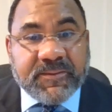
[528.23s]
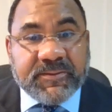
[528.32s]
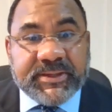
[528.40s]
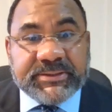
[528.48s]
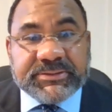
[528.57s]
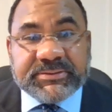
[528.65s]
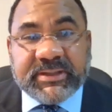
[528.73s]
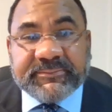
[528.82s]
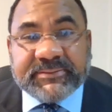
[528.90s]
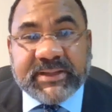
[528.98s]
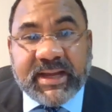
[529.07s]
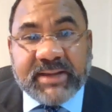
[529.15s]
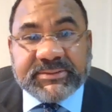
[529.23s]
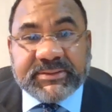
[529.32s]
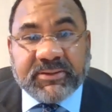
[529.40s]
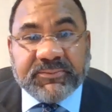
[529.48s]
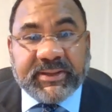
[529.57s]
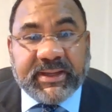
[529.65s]
These are tough times
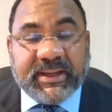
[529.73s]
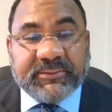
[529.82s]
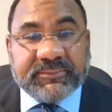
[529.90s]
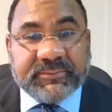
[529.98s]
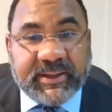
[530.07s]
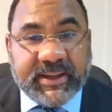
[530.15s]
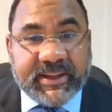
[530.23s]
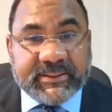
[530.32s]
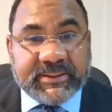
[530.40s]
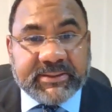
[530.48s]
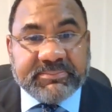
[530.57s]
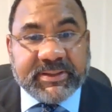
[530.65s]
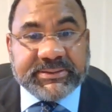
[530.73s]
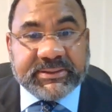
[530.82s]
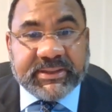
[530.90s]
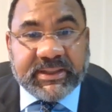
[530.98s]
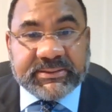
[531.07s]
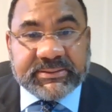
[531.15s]
that we have, and budget
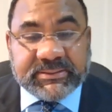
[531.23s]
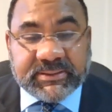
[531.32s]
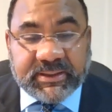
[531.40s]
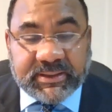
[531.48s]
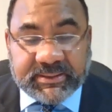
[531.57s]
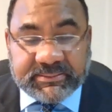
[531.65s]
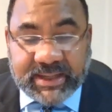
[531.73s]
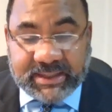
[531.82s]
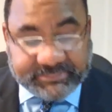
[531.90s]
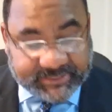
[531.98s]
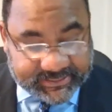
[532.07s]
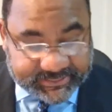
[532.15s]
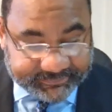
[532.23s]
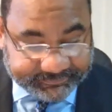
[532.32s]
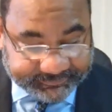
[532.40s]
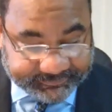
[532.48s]
cuts are not pleasant.